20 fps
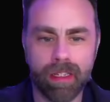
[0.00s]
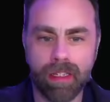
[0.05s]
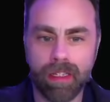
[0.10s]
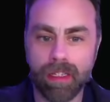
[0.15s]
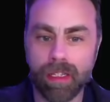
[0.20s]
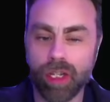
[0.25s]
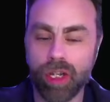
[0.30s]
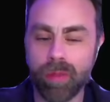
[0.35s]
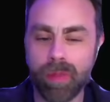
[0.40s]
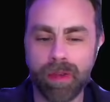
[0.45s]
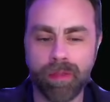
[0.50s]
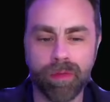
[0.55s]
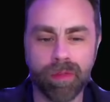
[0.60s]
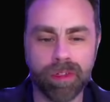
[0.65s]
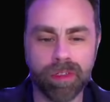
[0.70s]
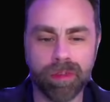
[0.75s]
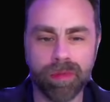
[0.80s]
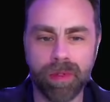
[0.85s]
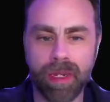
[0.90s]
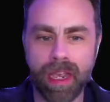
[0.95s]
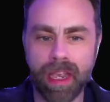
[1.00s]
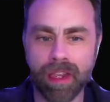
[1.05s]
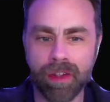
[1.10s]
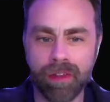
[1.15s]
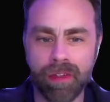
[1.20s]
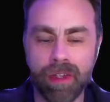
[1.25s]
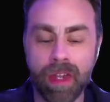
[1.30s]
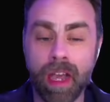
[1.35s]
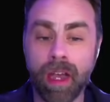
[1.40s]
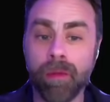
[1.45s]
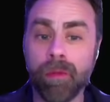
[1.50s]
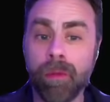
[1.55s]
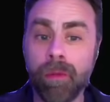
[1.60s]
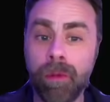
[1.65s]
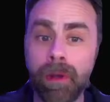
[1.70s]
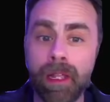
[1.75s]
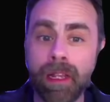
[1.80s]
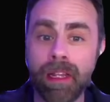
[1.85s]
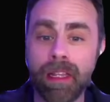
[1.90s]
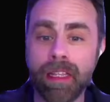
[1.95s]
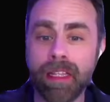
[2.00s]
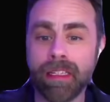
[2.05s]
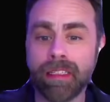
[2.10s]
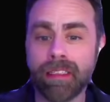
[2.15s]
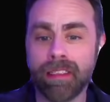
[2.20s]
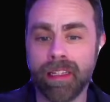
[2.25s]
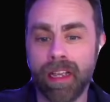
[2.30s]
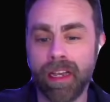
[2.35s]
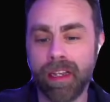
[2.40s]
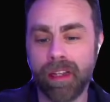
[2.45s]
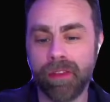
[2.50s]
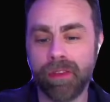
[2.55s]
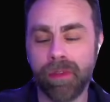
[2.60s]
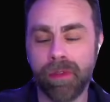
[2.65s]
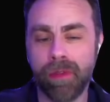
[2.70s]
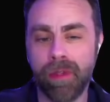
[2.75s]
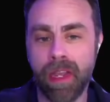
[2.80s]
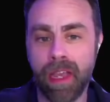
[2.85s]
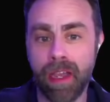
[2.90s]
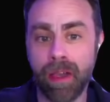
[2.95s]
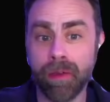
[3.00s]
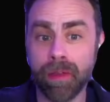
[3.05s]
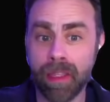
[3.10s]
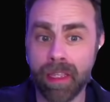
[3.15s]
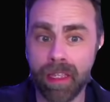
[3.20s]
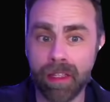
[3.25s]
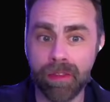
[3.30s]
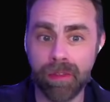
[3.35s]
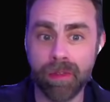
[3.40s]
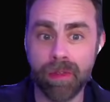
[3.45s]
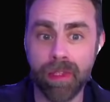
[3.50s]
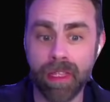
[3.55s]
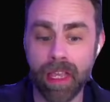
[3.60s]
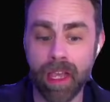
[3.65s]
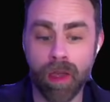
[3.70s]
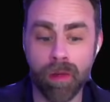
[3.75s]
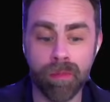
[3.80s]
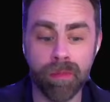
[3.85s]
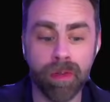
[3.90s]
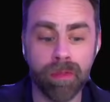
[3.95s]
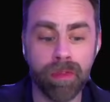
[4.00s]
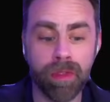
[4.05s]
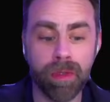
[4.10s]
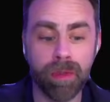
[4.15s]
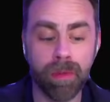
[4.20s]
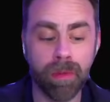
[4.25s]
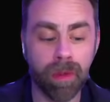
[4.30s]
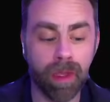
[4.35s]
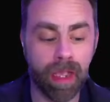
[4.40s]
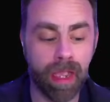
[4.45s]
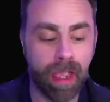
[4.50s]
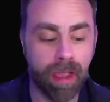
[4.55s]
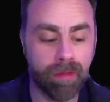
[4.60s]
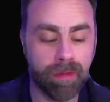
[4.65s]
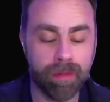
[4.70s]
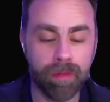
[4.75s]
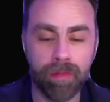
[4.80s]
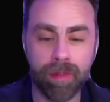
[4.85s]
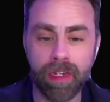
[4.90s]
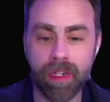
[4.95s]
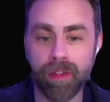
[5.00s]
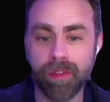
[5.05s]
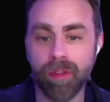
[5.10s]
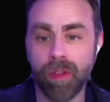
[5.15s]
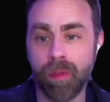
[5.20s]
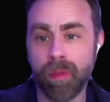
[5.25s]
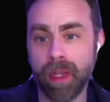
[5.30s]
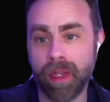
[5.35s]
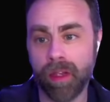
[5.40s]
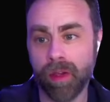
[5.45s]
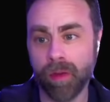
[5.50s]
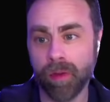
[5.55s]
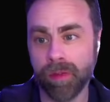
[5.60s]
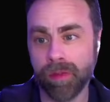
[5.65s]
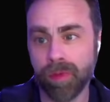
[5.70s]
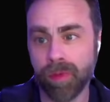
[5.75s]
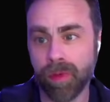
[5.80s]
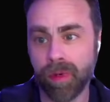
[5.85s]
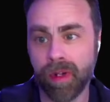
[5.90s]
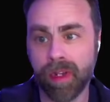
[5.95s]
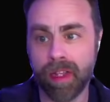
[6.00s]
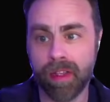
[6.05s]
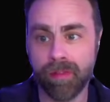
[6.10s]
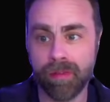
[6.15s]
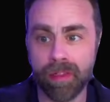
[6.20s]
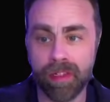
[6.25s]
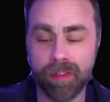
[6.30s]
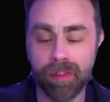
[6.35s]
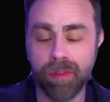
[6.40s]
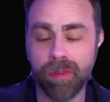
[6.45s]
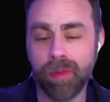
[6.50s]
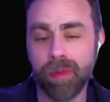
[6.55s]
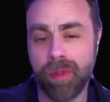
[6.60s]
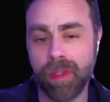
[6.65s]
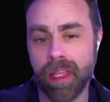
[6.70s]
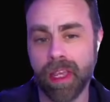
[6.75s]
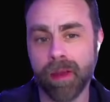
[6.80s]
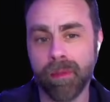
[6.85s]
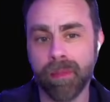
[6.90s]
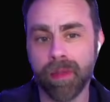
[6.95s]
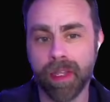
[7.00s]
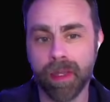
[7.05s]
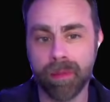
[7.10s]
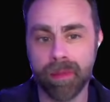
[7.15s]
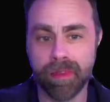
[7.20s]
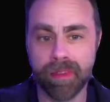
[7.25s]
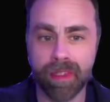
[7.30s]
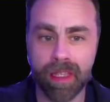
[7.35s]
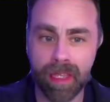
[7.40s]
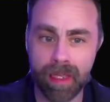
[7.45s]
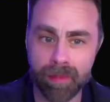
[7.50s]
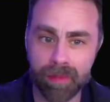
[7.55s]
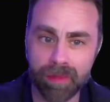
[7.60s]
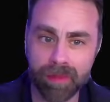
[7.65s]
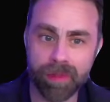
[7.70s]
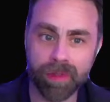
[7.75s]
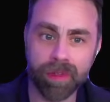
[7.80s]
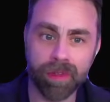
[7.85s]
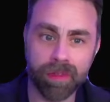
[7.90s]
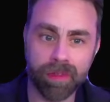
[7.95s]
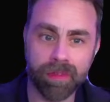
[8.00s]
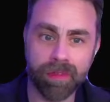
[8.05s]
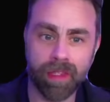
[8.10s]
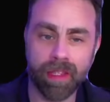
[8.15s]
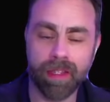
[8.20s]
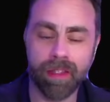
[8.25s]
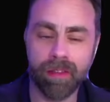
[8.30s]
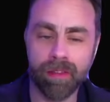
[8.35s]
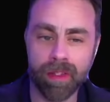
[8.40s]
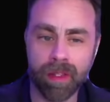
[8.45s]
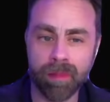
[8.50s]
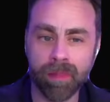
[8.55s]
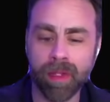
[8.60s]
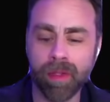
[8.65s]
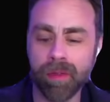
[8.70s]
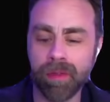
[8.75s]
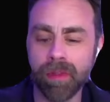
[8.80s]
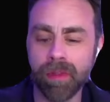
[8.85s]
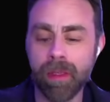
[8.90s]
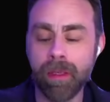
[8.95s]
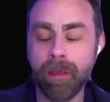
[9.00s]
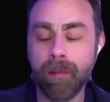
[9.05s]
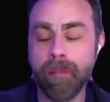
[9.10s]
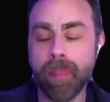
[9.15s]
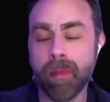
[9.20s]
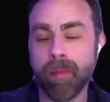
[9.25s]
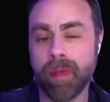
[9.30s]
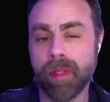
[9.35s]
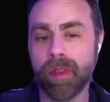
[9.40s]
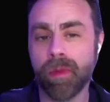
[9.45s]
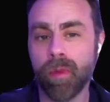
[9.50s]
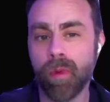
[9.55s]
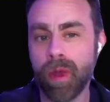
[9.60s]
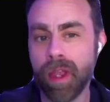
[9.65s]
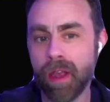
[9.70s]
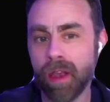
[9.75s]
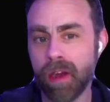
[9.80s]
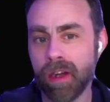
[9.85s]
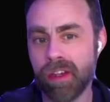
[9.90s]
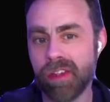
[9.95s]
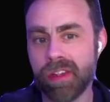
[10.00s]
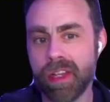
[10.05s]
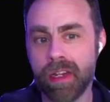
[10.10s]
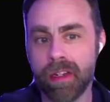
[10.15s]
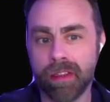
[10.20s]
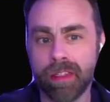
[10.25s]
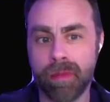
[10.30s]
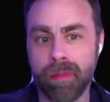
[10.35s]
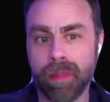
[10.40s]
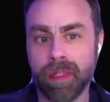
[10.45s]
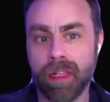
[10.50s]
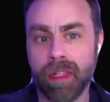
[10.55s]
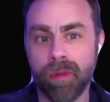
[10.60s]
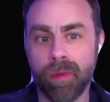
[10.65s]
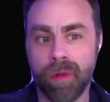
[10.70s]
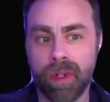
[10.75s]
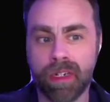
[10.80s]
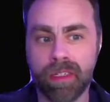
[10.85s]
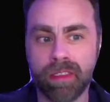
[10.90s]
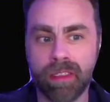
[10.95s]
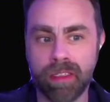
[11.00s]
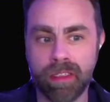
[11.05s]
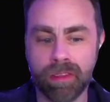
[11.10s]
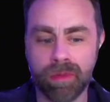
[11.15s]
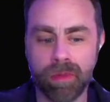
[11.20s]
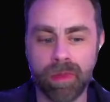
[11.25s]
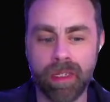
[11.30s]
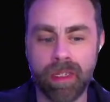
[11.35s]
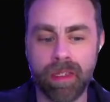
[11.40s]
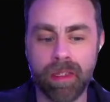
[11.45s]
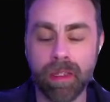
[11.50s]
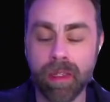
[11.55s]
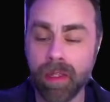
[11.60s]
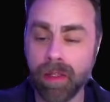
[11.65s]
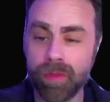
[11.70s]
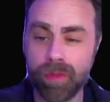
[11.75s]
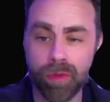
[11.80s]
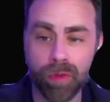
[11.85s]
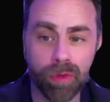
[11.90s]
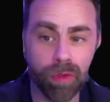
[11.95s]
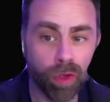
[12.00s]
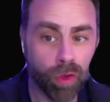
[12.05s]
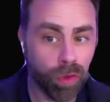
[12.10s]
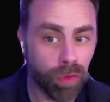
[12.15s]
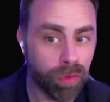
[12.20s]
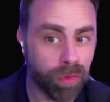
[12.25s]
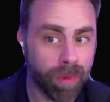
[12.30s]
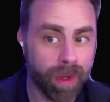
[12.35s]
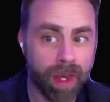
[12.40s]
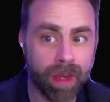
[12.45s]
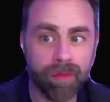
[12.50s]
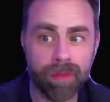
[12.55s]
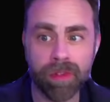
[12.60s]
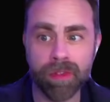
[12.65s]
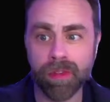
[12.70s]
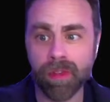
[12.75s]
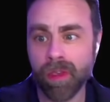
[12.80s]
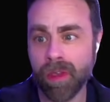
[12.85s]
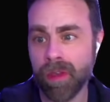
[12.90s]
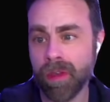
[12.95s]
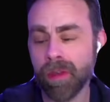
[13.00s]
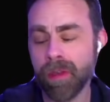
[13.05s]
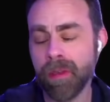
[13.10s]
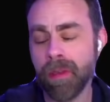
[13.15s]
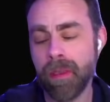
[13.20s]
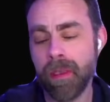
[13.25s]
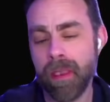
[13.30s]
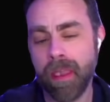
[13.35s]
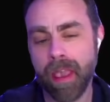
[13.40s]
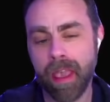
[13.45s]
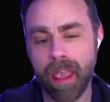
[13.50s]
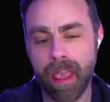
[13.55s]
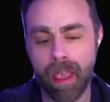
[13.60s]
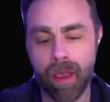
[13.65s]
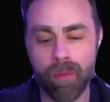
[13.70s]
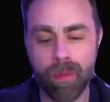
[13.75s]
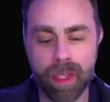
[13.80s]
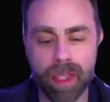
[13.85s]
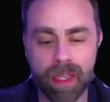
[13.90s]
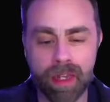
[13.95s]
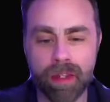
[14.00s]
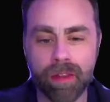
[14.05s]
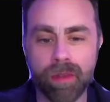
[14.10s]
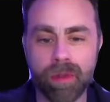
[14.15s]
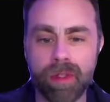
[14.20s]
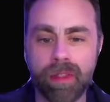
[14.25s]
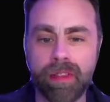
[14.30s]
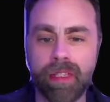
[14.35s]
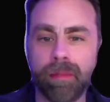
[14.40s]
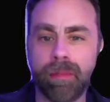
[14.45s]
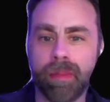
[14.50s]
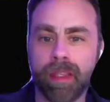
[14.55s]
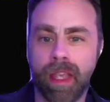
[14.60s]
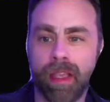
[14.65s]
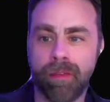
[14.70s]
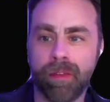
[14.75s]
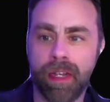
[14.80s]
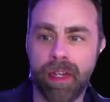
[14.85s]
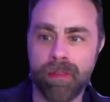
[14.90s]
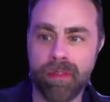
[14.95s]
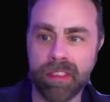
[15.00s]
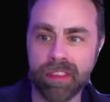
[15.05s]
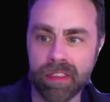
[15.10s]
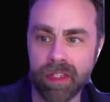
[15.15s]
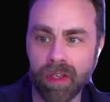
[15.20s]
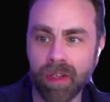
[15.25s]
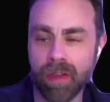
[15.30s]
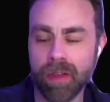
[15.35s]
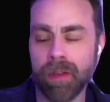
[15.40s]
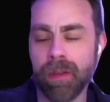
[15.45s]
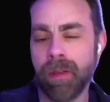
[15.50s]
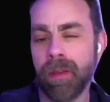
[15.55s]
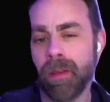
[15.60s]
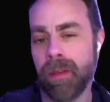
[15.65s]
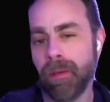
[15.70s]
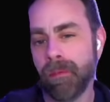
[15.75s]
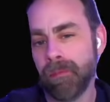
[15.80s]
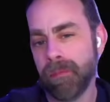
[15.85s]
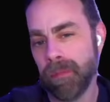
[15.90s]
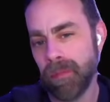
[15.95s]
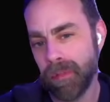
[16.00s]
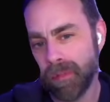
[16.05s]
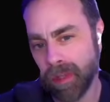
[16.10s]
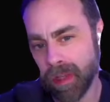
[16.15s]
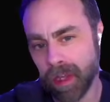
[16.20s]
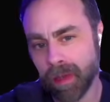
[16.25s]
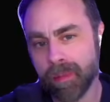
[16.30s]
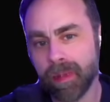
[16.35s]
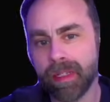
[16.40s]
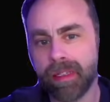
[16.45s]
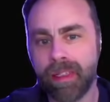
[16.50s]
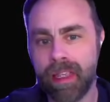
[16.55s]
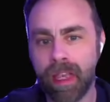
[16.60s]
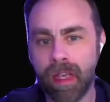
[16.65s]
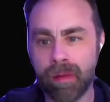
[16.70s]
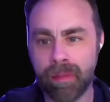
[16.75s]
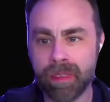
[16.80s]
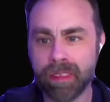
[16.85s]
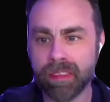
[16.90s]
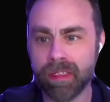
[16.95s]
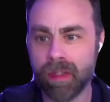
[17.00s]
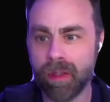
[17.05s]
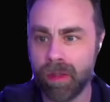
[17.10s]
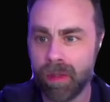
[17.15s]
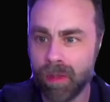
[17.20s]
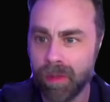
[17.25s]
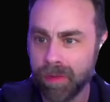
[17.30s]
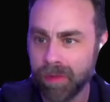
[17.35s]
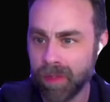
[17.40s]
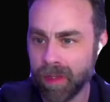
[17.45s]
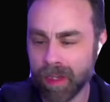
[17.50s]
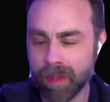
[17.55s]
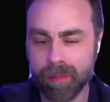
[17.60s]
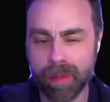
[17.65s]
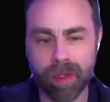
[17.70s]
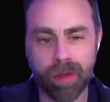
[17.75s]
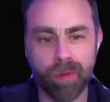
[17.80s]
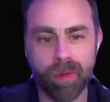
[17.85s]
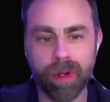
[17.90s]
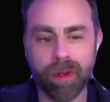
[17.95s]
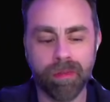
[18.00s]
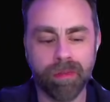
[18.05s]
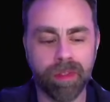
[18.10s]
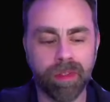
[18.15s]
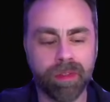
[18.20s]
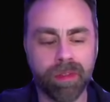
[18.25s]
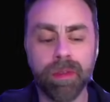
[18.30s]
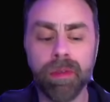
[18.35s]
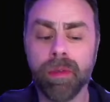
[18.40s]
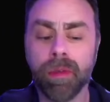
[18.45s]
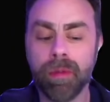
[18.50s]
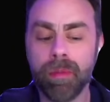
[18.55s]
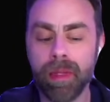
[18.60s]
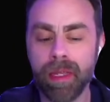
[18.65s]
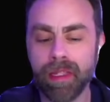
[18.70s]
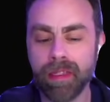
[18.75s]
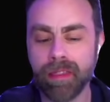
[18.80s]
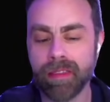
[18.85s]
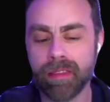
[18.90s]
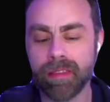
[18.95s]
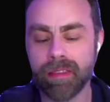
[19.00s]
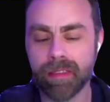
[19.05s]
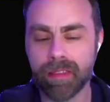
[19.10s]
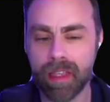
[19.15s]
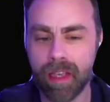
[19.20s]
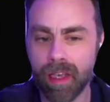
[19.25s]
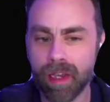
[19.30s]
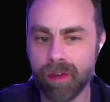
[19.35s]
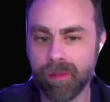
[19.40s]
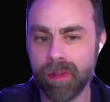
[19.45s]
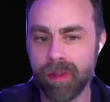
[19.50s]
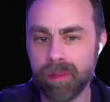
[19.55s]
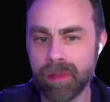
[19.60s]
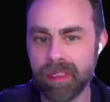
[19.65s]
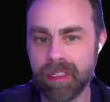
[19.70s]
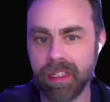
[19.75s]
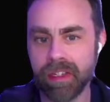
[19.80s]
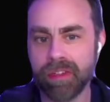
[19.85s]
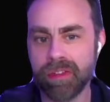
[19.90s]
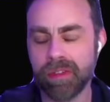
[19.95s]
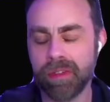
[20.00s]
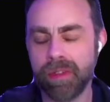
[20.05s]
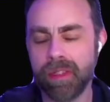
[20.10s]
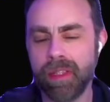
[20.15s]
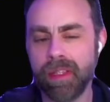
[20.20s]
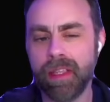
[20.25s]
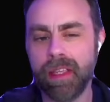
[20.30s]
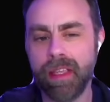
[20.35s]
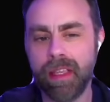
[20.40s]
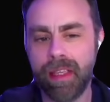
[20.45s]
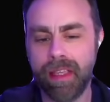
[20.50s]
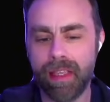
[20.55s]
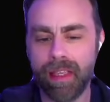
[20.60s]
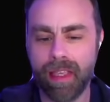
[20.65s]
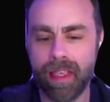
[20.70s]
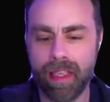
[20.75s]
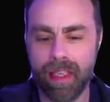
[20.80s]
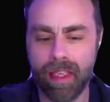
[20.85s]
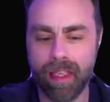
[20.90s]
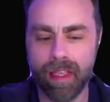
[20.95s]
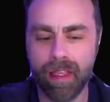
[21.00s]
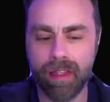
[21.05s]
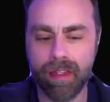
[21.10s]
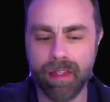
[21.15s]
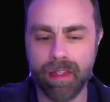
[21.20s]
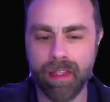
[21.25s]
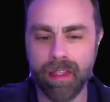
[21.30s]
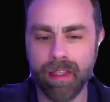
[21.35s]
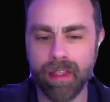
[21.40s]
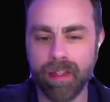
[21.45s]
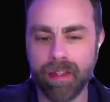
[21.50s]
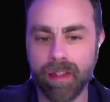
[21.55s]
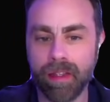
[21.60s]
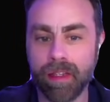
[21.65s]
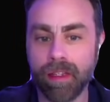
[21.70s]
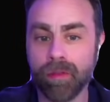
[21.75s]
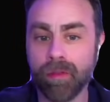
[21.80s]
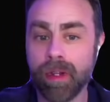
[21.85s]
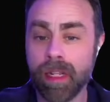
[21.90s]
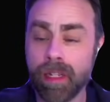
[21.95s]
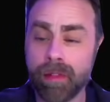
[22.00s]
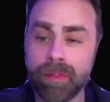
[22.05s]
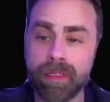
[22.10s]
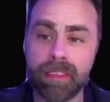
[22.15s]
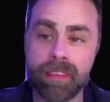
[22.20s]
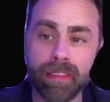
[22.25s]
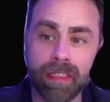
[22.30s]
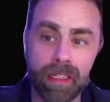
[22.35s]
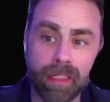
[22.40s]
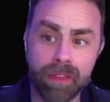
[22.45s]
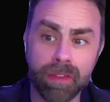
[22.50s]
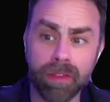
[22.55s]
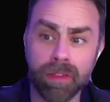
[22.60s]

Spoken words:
You know, my first reaction, I'm really excited to now get to the album review. I haven't finished all my notes for it. I've listened to the album a couple times, taken some notes, but the way our channel typically works is we do notes for every song and we kind of do a deep dive on every song, talk about the album as a whole, talk about where it fits into a band's discography potentially, and in the relevancy in their